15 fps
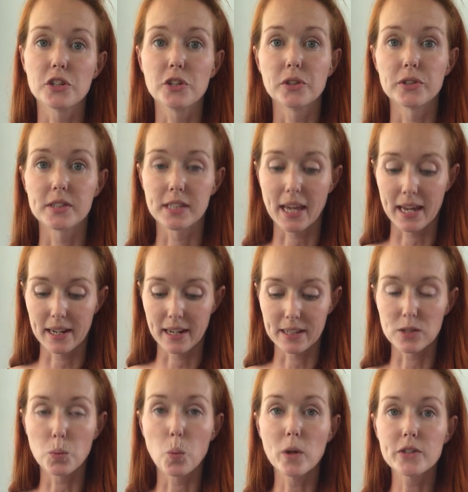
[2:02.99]
to your skin.
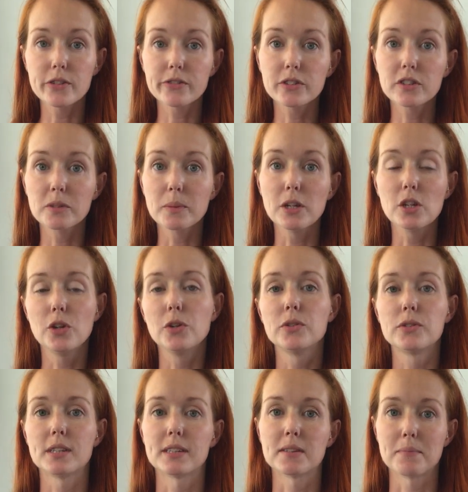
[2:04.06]
It's wonderful to be
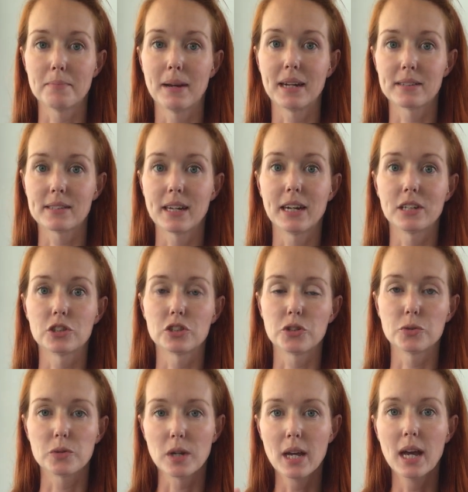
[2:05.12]
used as a massage,
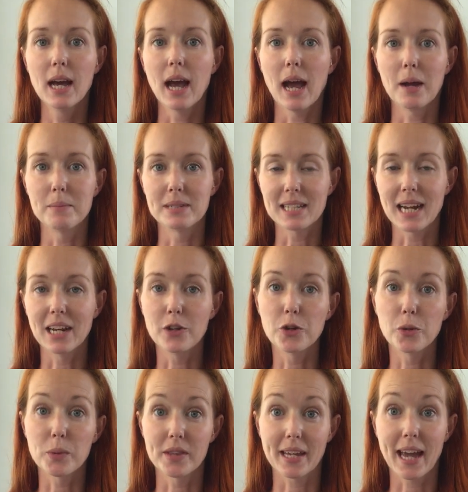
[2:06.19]
so dilute
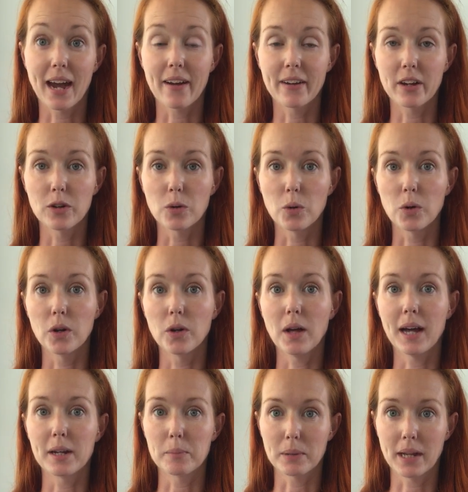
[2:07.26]
it with a carrier
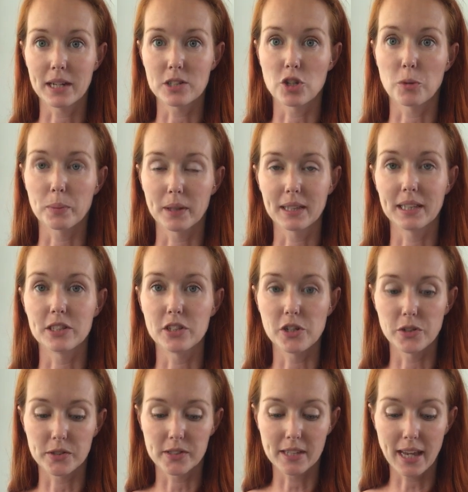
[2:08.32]
oil and apply it topically
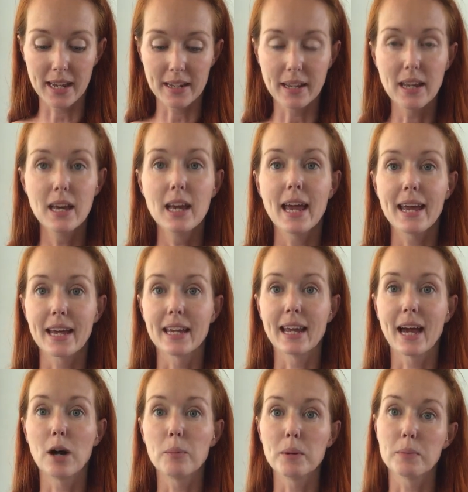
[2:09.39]
to your skin. It can
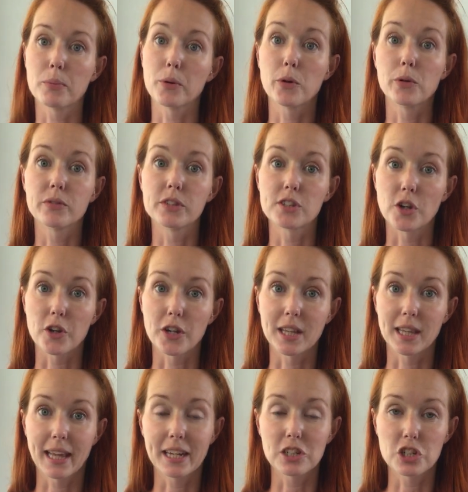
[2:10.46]
help improve
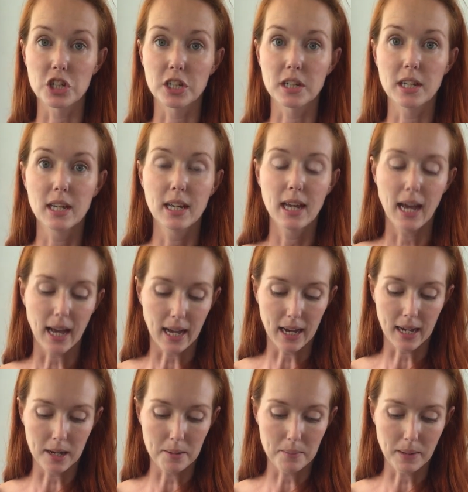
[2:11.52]
circulation
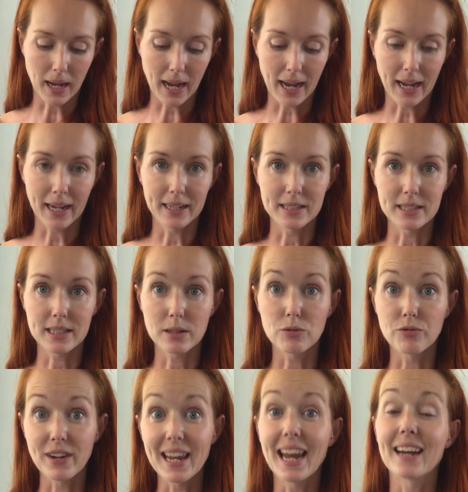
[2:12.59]
and
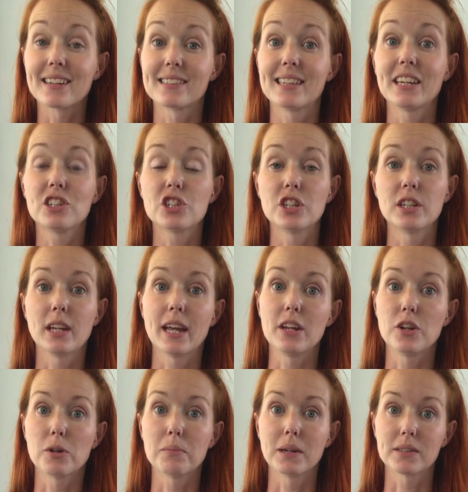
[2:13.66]
relaxation
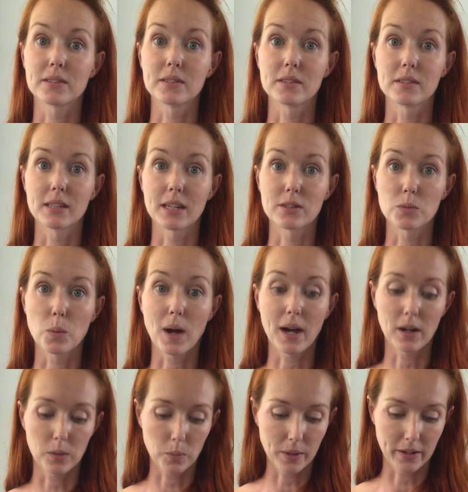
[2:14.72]
in your muscles as
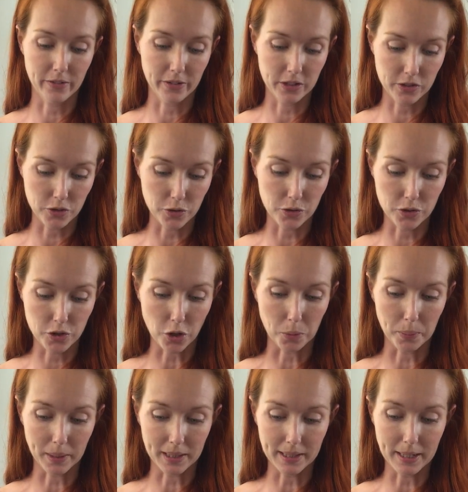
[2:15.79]
well whenever it's used
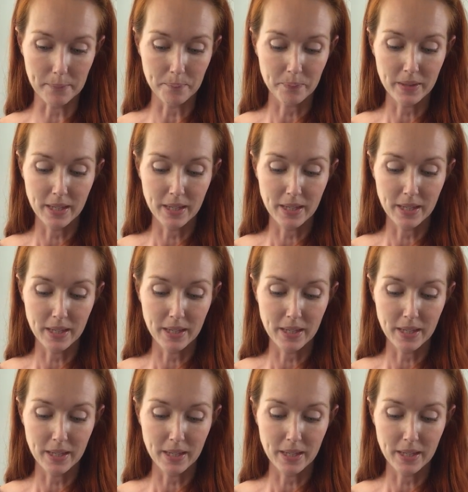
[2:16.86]
topically.